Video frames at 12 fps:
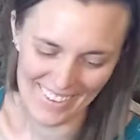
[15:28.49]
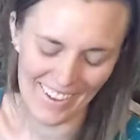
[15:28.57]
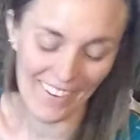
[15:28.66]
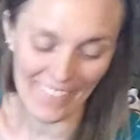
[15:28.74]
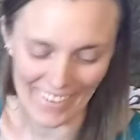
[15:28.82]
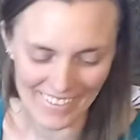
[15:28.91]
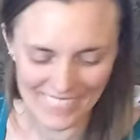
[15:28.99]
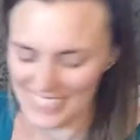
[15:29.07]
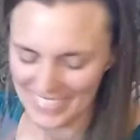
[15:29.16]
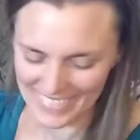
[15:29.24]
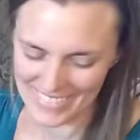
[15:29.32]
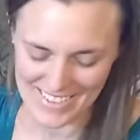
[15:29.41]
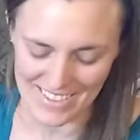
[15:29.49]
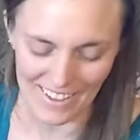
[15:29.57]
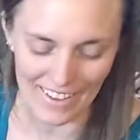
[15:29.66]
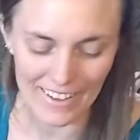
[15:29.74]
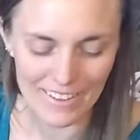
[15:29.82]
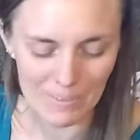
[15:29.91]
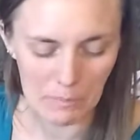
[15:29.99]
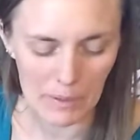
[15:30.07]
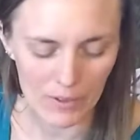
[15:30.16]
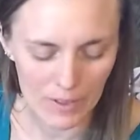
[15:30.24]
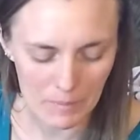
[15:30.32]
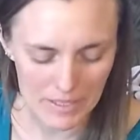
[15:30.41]
Okay. Sorry.
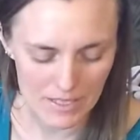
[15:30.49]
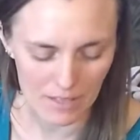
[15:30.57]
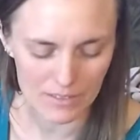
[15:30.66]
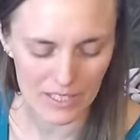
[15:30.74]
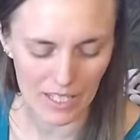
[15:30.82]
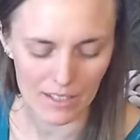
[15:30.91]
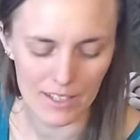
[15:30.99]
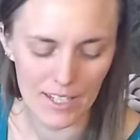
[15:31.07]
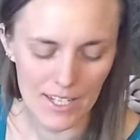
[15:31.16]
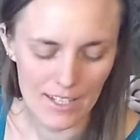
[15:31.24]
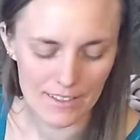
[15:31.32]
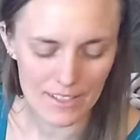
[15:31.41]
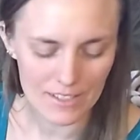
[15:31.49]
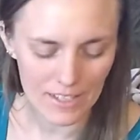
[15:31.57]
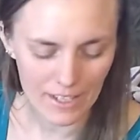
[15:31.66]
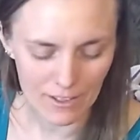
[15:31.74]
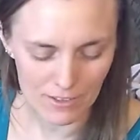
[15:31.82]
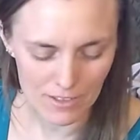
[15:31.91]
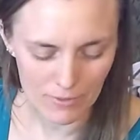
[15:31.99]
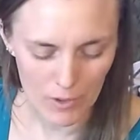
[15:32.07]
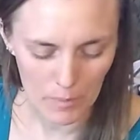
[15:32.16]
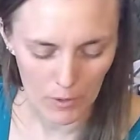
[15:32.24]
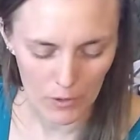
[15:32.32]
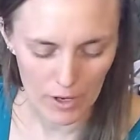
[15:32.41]
Pulling myself together. The cycles of the
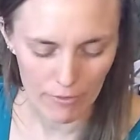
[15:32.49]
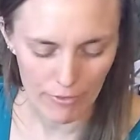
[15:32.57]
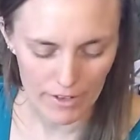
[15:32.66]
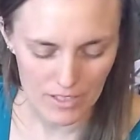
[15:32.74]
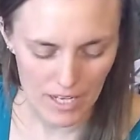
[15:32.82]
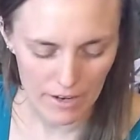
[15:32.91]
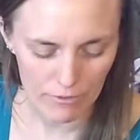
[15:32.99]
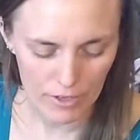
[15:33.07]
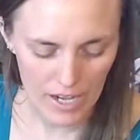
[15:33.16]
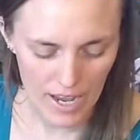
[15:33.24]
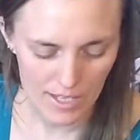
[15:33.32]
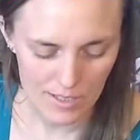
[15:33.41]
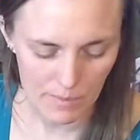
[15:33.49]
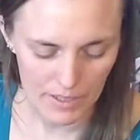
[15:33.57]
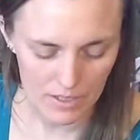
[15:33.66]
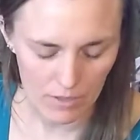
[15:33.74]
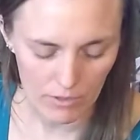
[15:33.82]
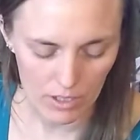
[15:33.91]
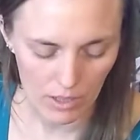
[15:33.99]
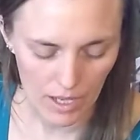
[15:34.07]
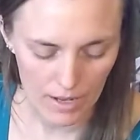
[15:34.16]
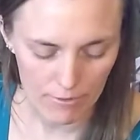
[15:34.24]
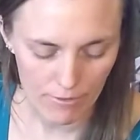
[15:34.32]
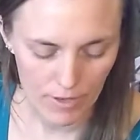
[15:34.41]
moon affect every aspect of our
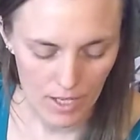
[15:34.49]
life.